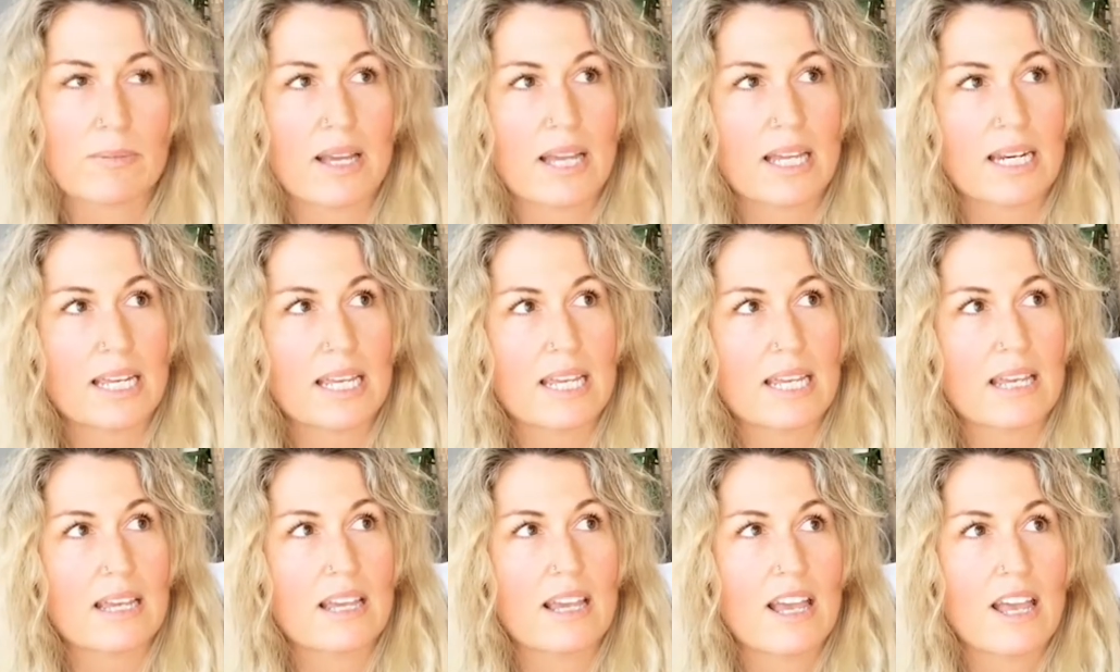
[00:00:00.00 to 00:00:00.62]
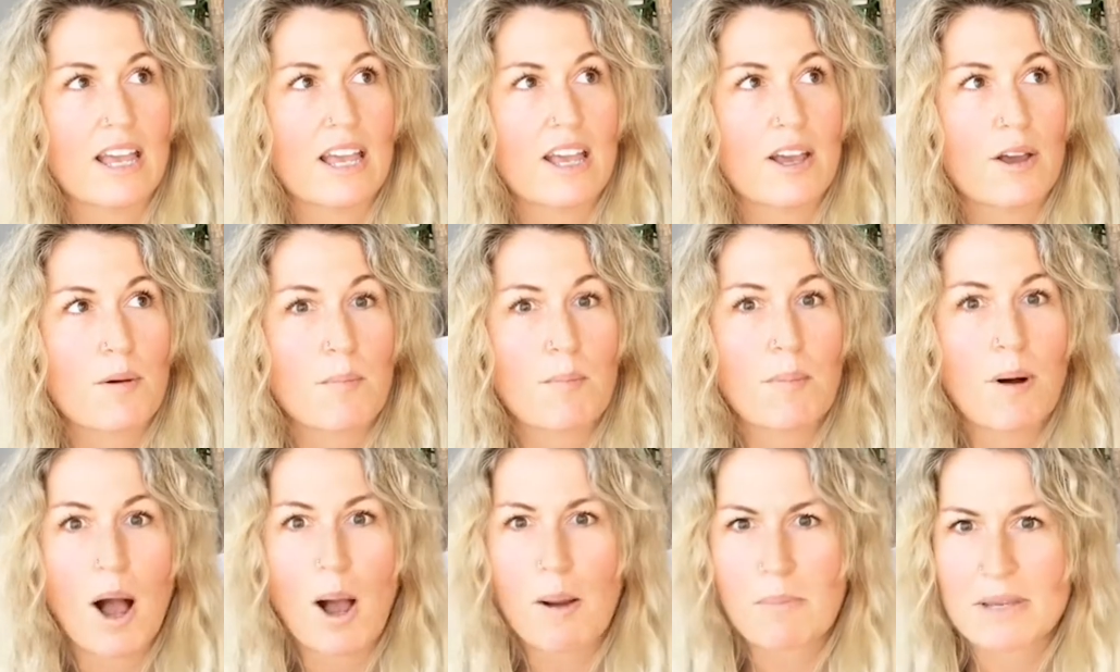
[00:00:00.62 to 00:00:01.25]
And he
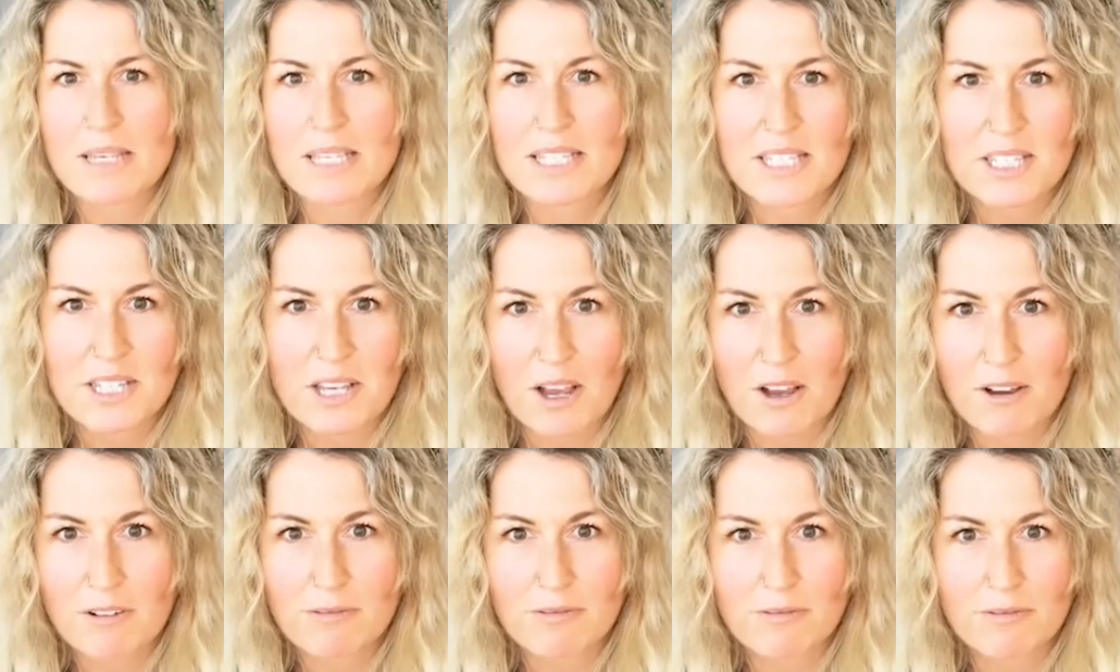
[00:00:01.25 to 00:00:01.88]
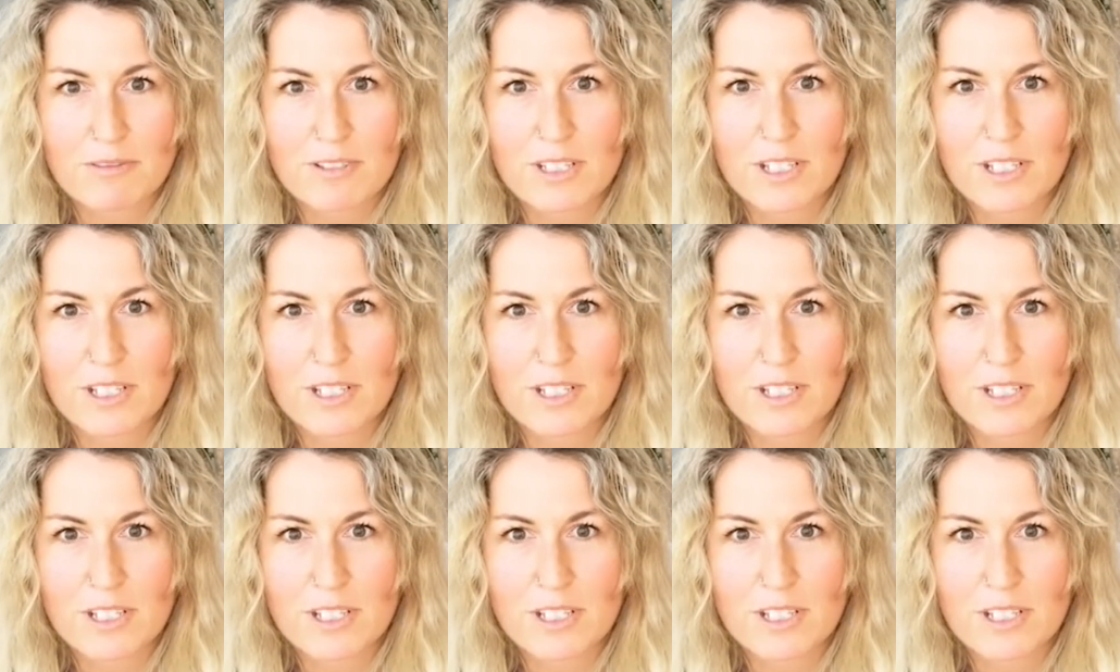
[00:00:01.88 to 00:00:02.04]
bought me stuff.